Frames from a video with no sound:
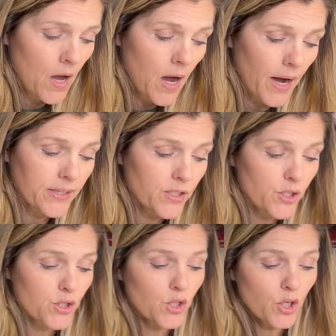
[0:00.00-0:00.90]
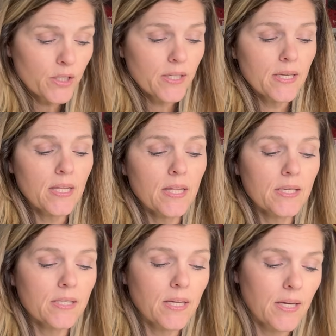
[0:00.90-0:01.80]
I started
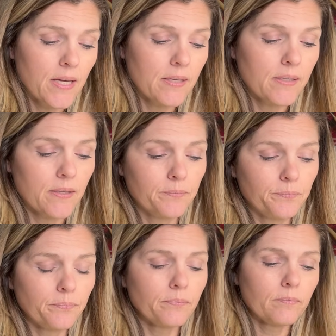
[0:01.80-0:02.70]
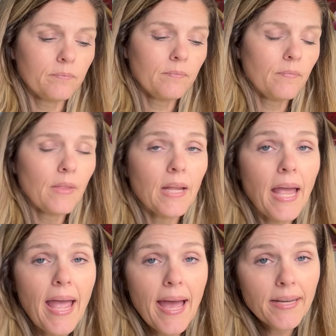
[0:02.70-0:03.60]
this kit
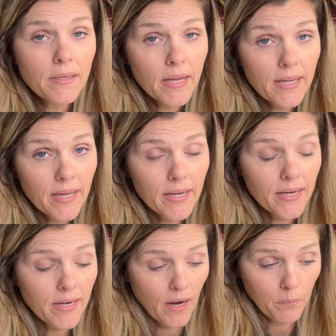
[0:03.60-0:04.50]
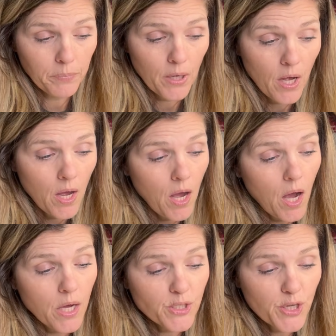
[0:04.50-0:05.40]
and kitted it up
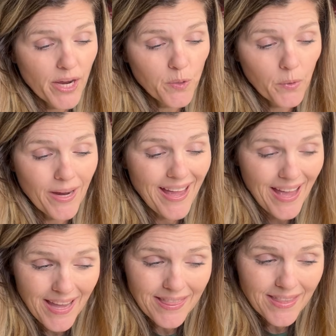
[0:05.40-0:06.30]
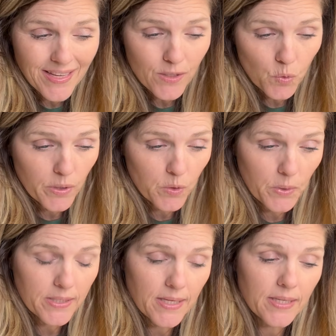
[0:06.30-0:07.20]
on January 8th,
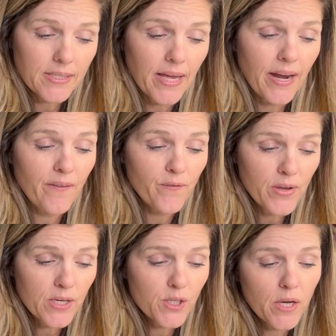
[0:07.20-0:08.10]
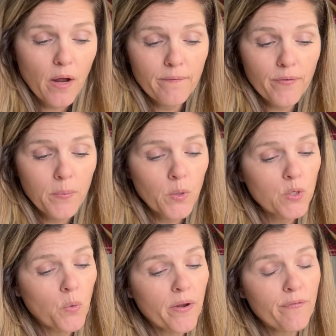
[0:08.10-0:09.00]
2026, and I finished it on February
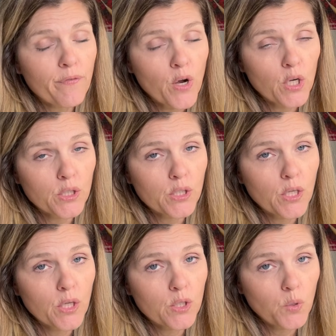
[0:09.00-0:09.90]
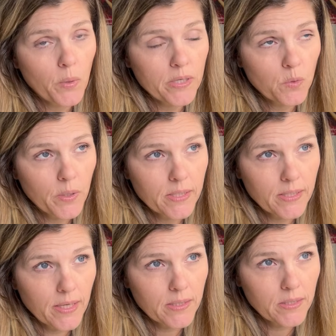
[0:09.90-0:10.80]
21st,
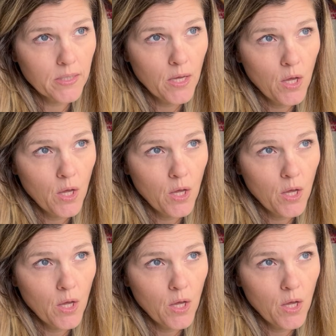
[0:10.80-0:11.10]
2026,